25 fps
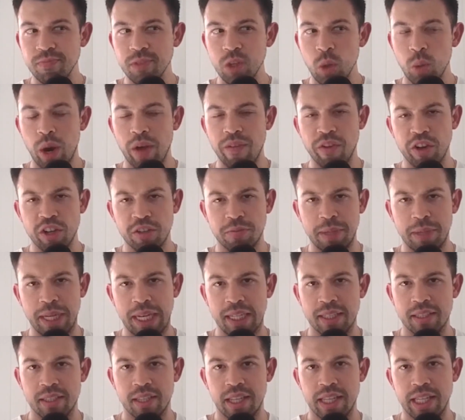when I first
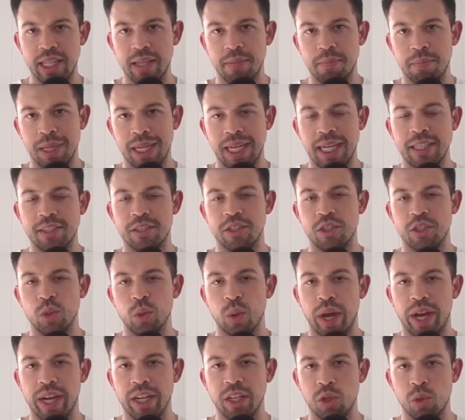began the plan to
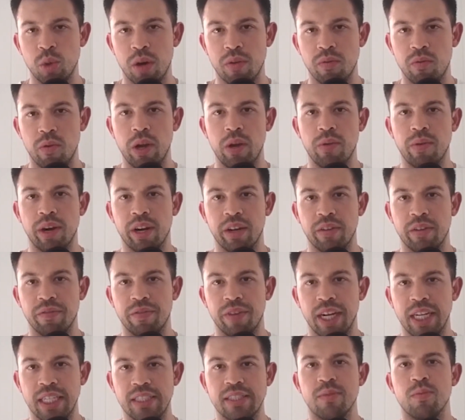do a 12-week running
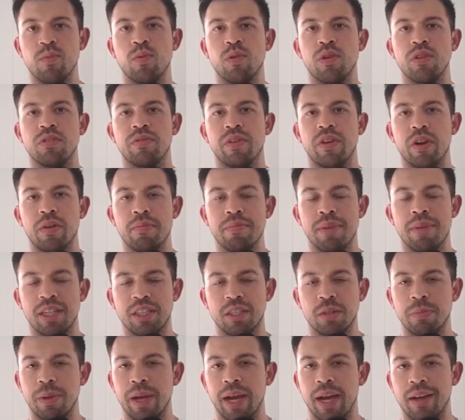phase, it was very
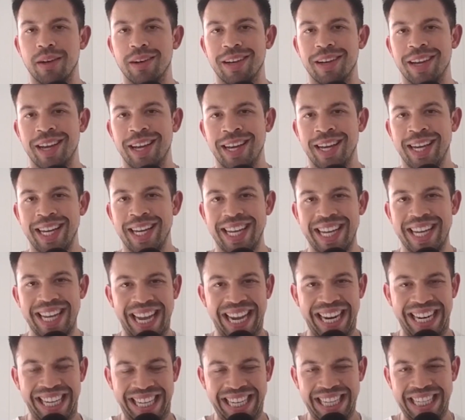much about
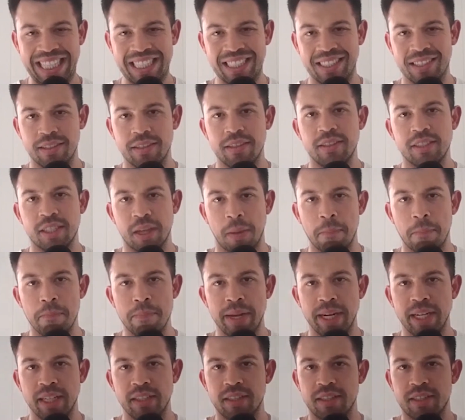getting in some
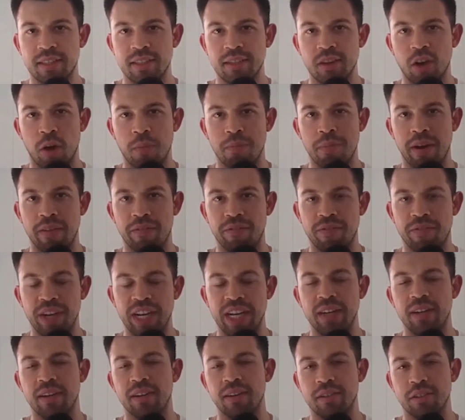minutes on my
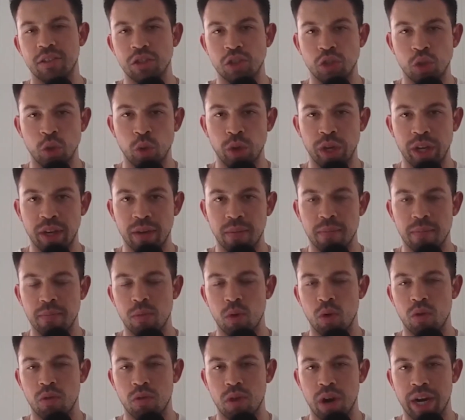feet, doing
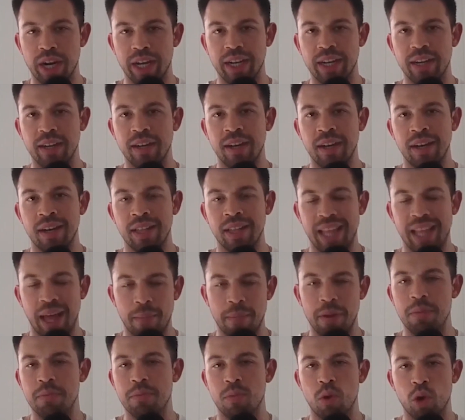more running,
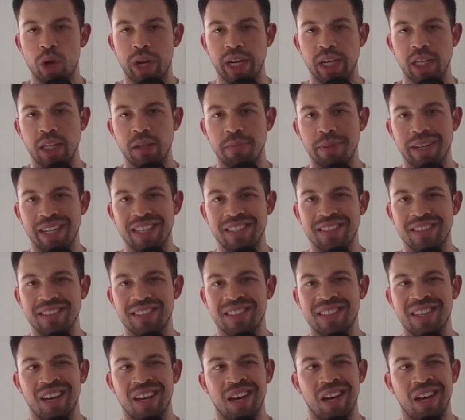that meant more
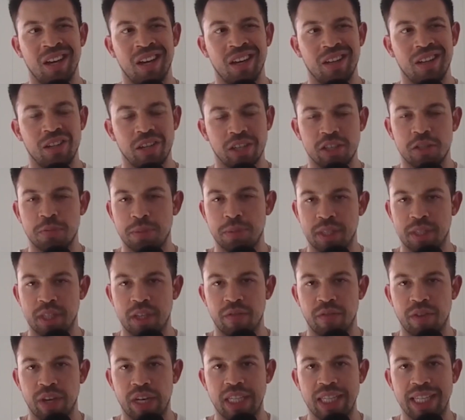kilometers, not
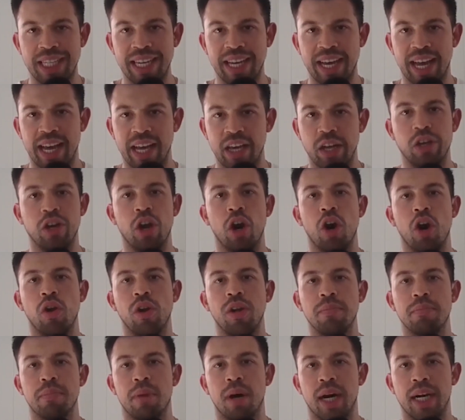specifically a
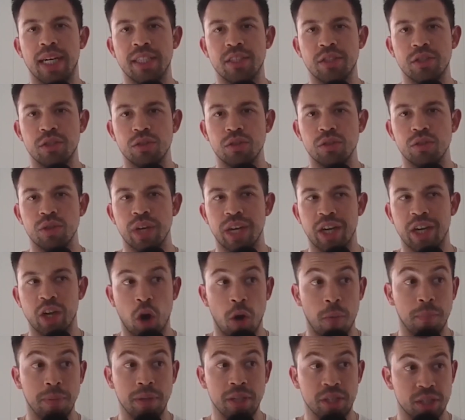goal in mind to
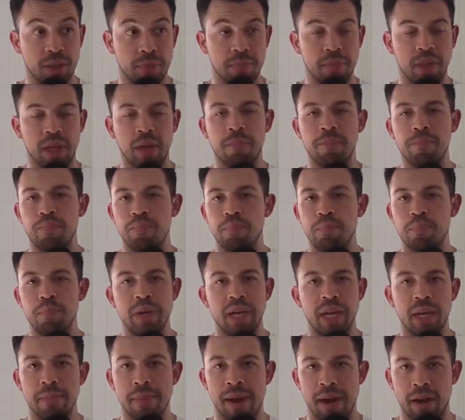accomplish something,
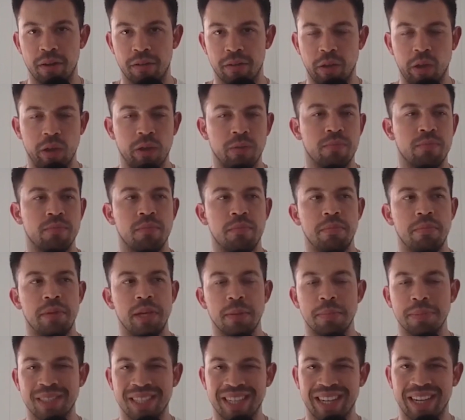be it a marathon, be it
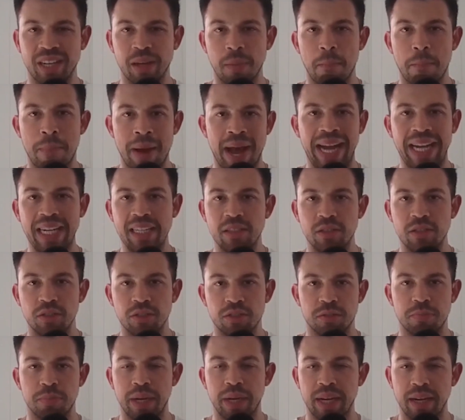a particular pace or
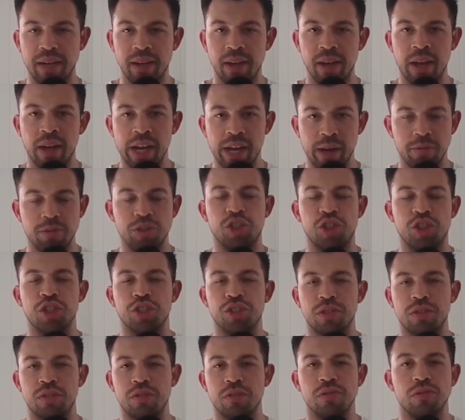speed. It was
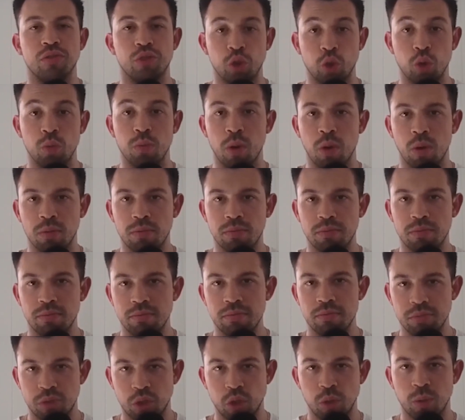just do
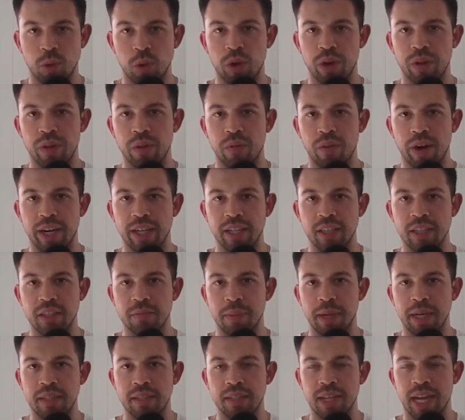more in the running
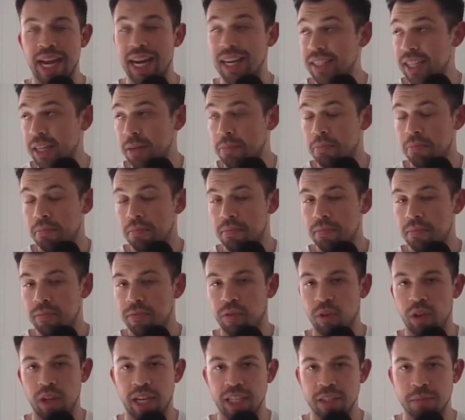space. And I did
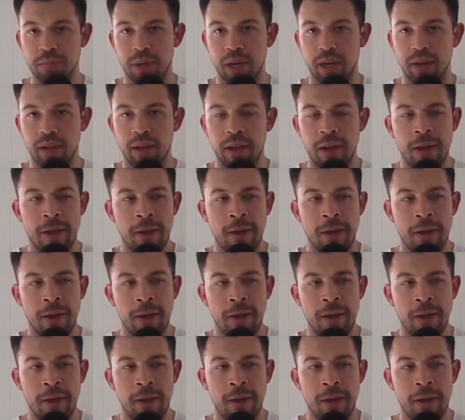for the large part.